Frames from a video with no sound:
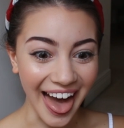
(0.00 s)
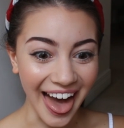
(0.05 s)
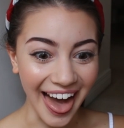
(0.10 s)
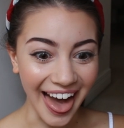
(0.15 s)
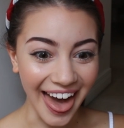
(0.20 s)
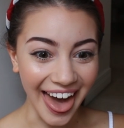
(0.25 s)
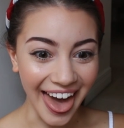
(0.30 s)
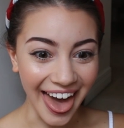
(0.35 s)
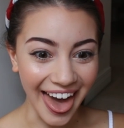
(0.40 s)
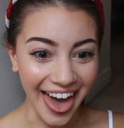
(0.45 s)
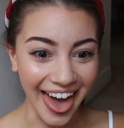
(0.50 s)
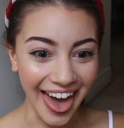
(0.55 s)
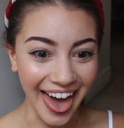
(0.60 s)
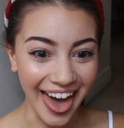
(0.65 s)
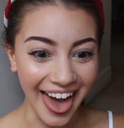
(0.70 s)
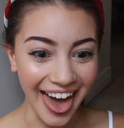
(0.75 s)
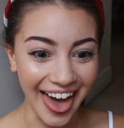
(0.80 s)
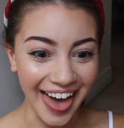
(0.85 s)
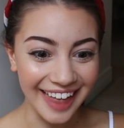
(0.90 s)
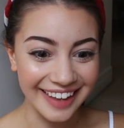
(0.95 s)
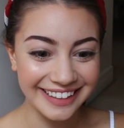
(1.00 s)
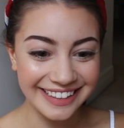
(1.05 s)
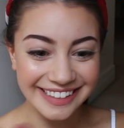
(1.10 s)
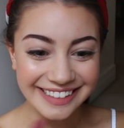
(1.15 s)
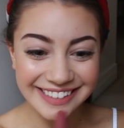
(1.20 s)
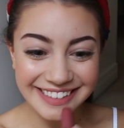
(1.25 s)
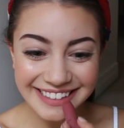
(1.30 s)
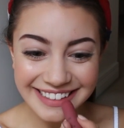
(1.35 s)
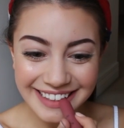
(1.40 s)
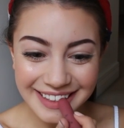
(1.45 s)
Ah!
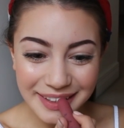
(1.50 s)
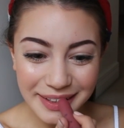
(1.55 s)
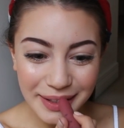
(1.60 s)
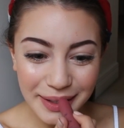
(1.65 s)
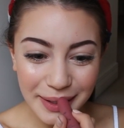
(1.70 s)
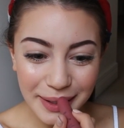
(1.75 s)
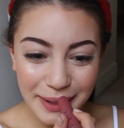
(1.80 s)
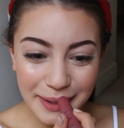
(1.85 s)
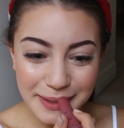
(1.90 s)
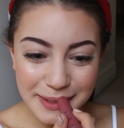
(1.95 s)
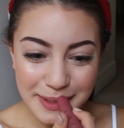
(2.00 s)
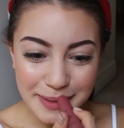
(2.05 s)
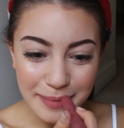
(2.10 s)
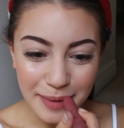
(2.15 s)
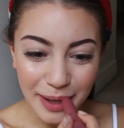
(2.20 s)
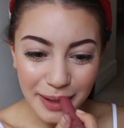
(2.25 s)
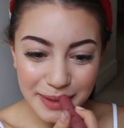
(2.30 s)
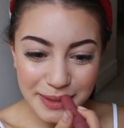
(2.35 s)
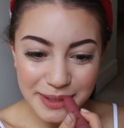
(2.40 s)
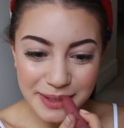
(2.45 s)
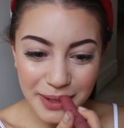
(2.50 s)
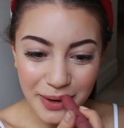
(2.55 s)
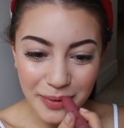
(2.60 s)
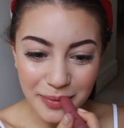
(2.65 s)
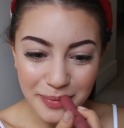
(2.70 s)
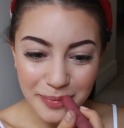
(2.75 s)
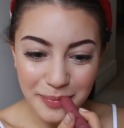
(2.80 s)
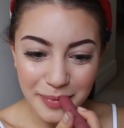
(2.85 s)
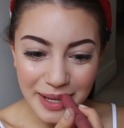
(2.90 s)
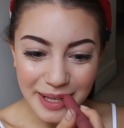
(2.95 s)
It smells
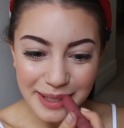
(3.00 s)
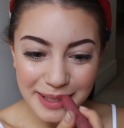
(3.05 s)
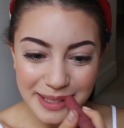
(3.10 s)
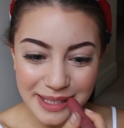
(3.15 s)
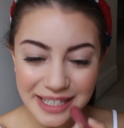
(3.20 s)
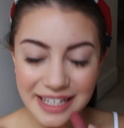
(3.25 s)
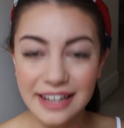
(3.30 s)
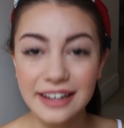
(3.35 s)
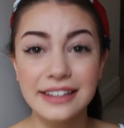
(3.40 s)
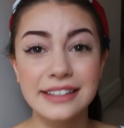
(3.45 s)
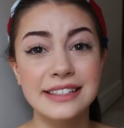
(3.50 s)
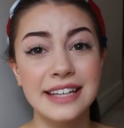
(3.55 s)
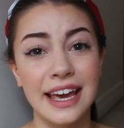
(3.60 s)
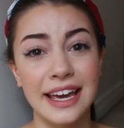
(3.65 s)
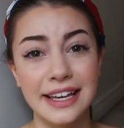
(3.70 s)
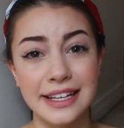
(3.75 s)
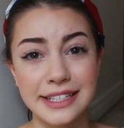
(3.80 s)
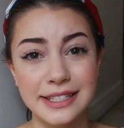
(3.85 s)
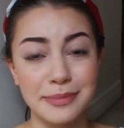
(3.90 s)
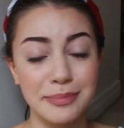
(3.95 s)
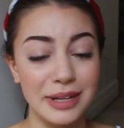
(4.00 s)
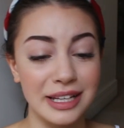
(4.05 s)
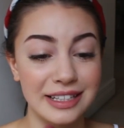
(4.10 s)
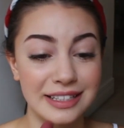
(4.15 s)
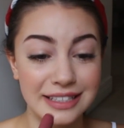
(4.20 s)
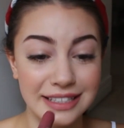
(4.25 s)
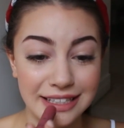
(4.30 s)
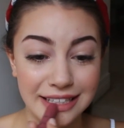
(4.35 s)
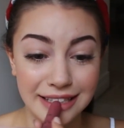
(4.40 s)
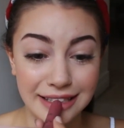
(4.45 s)
so minty and it tastes
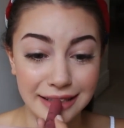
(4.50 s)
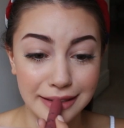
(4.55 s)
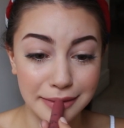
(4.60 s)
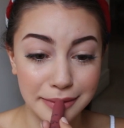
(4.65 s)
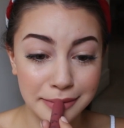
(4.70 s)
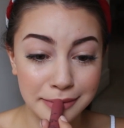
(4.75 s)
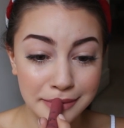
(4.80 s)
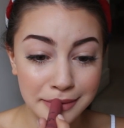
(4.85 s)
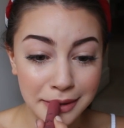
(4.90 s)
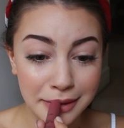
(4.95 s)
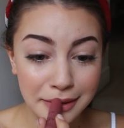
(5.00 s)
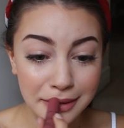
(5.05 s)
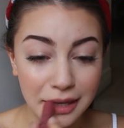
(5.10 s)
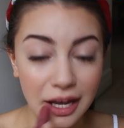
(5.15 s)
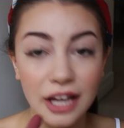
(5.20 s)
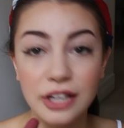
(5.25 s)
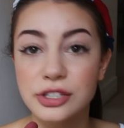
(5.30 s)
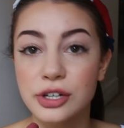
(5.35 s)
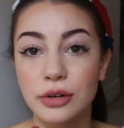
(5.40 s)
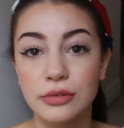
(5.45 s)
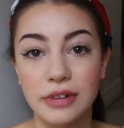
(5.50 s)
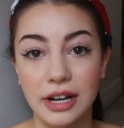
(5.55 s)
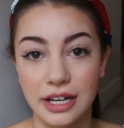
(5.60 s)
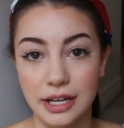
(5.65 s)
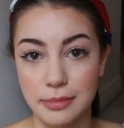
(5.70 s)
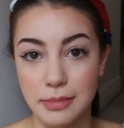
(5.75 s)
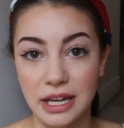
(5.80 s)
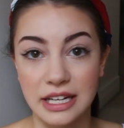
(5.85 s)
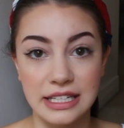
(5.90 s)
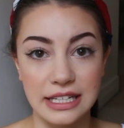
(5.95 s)
minty. I don't
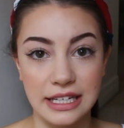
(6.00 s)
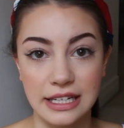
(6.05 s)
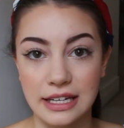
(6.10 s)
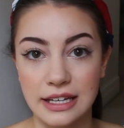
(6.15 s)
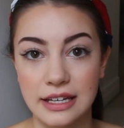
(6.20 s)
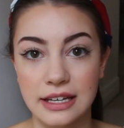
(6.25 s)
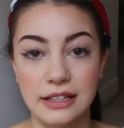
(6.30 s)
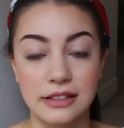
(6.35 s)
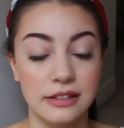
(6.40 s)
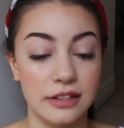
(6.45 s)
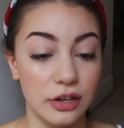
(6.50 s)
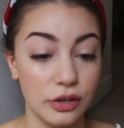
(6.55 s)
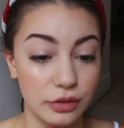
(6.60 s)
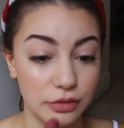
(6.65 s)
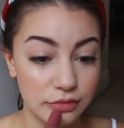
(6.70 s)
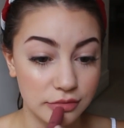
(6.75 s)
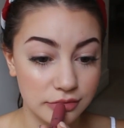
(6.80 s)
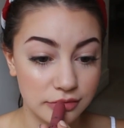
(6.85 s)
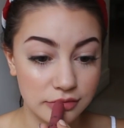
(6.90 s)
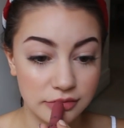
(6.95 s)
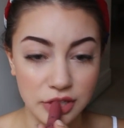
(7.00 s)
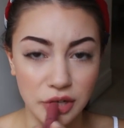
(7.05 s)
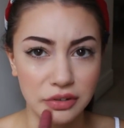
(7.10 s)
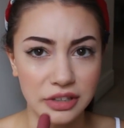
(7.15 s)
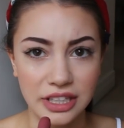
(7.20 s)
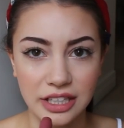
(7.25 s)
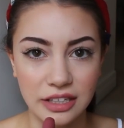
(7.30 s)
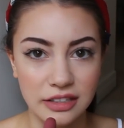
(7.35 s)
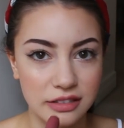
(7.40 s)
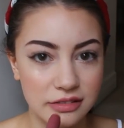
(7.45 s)
recommend eating it though.
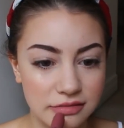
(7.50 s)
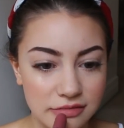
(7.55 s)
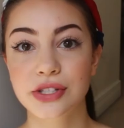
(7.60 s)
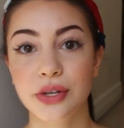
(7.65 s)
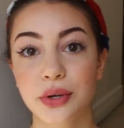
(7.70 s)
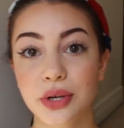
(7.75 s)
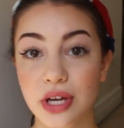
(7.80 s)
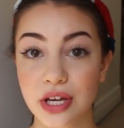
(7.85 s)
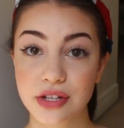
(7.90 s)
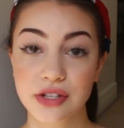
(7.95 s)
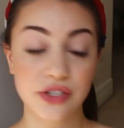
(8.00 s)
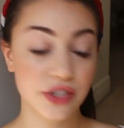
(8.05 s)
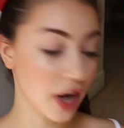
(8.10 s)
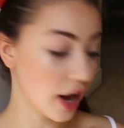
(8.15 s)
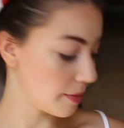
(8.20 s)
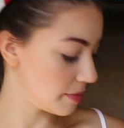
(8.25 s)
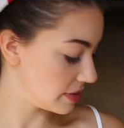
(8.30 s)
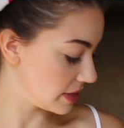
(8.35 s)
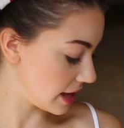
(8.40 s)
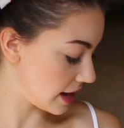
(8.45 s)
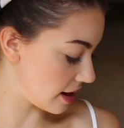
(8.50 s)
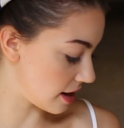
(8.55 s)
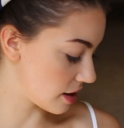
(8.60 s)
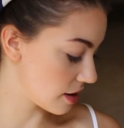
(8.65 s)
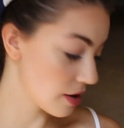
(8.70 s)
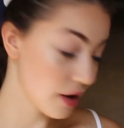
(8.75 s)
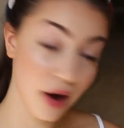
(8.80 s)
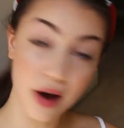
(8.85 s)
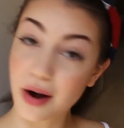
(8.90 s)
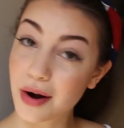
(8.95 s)
Don't eat it. So you can stop
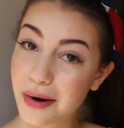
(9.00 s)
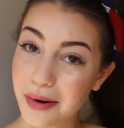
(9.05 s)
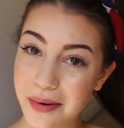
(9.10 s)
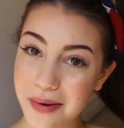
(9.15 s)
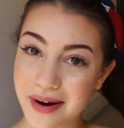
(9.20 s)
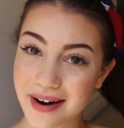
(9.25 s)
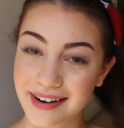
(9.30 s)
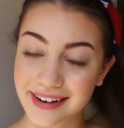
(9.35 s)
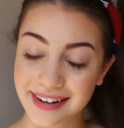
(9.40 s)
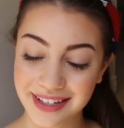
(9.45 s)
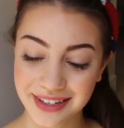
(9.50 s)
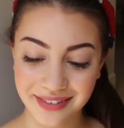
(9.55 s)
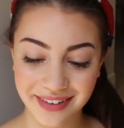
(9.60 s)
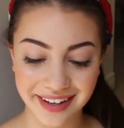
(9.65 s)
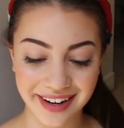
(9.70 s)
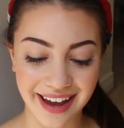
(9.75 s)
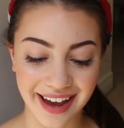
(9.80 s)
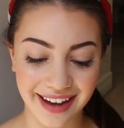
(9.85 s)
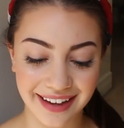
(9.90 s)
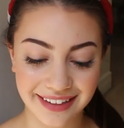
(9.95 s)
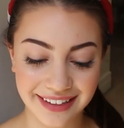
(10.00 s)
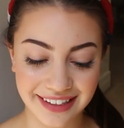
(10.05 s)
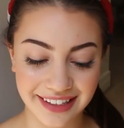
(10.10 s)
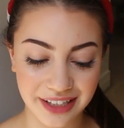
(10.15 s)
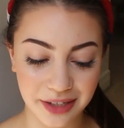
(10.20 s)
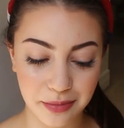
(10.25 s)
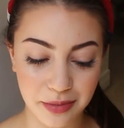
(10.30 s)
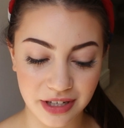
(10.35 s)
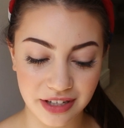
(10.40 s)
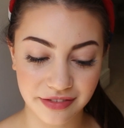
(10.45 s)
there or you can add a
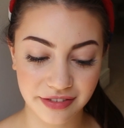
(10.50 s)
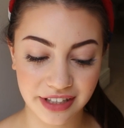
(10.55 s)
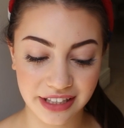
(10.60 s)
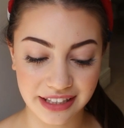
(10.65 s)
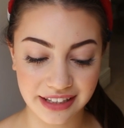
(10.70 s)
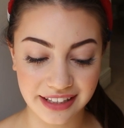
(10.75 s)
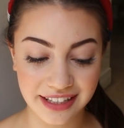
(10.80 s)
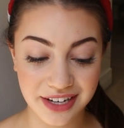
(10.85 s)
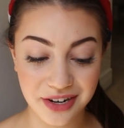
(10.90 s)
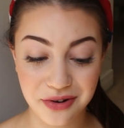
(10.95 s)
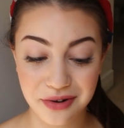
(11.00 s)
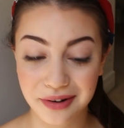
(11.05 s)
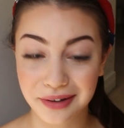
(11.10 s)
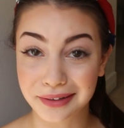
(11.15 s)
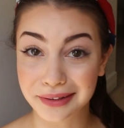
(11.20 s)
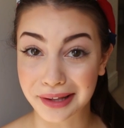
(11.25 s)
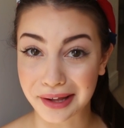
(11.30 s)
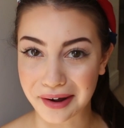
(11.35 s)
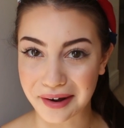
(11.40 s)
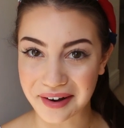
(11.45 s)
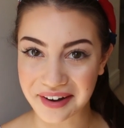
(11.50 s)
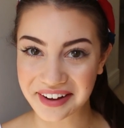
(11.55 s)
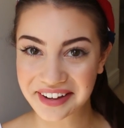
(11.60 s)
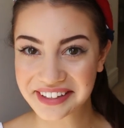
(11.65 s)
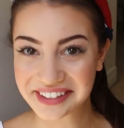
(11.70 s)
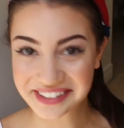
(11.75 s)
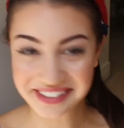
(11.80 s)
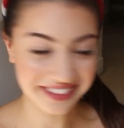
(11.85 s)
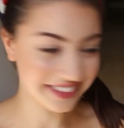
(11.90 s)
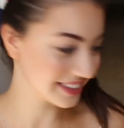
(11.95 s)
little bit of clear
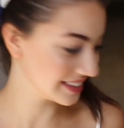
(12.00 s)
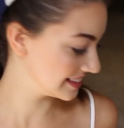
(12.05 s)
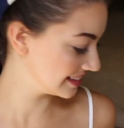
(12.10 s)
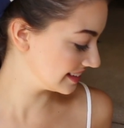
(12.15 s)
gloss.